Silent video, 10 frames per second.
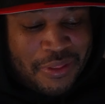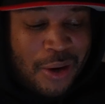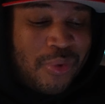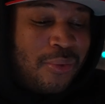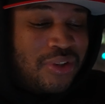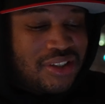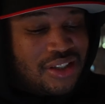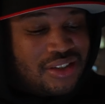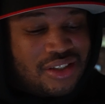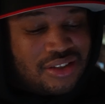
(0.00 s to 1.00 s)
Now, what I want to
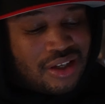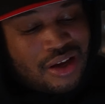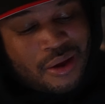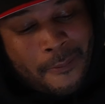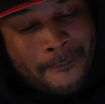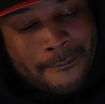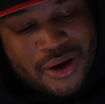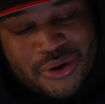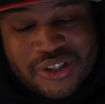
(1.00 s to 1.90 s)
say is this: M one